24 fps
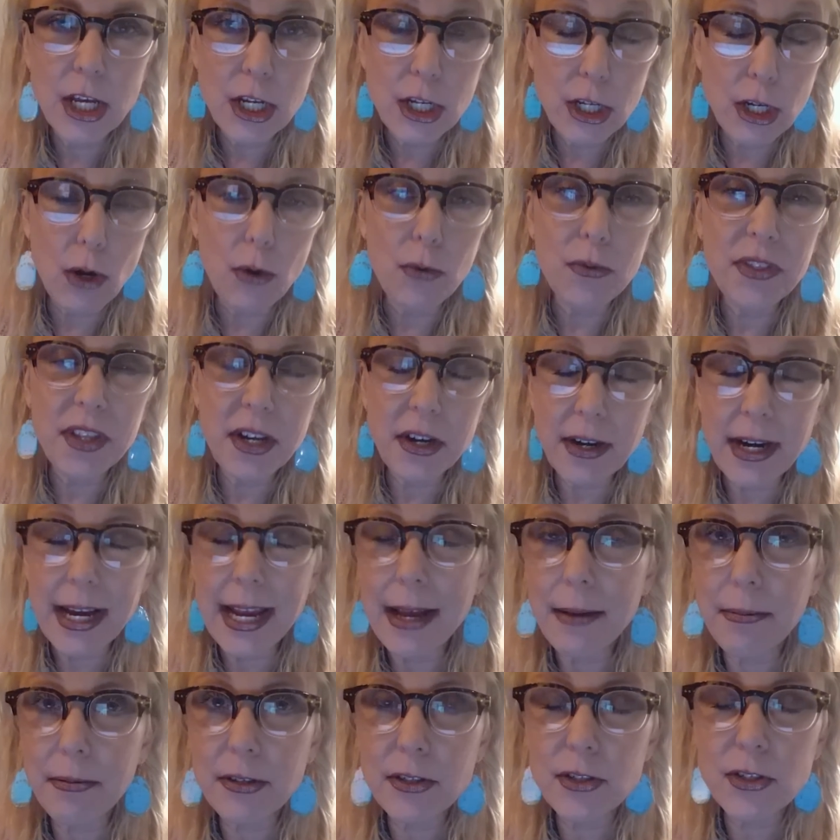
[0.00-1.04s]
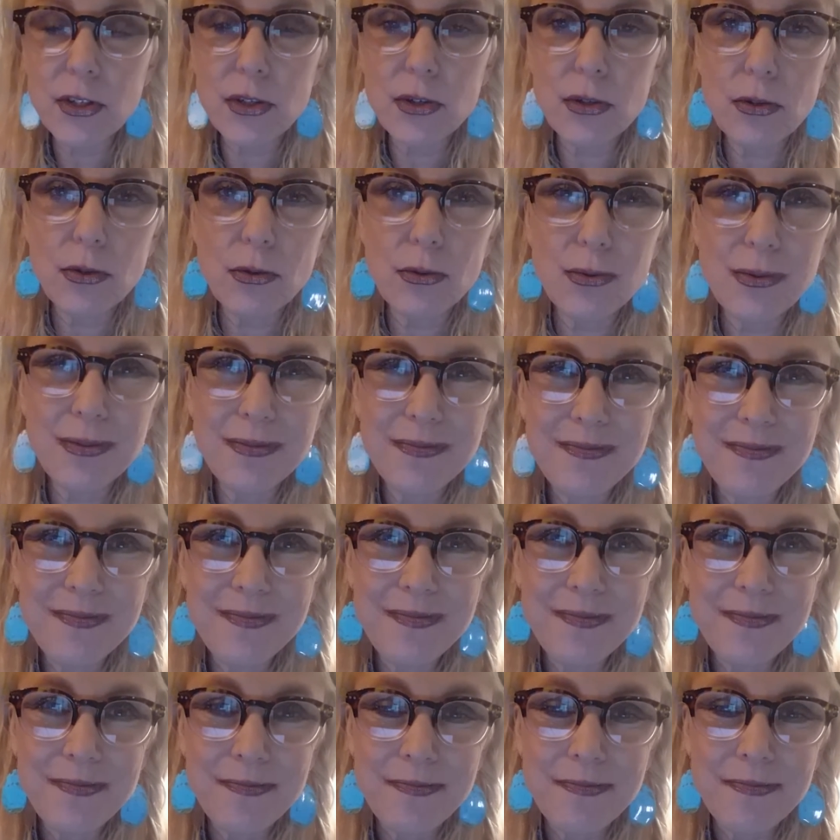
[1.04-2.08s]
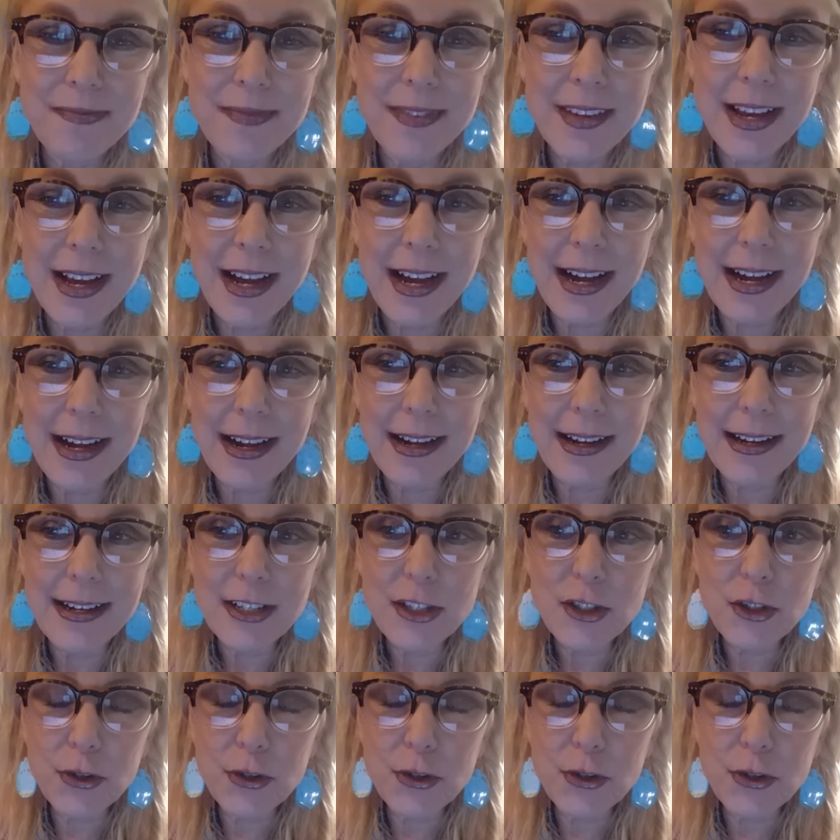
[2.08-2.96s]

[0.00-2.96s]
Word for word: You know, they're able to uh,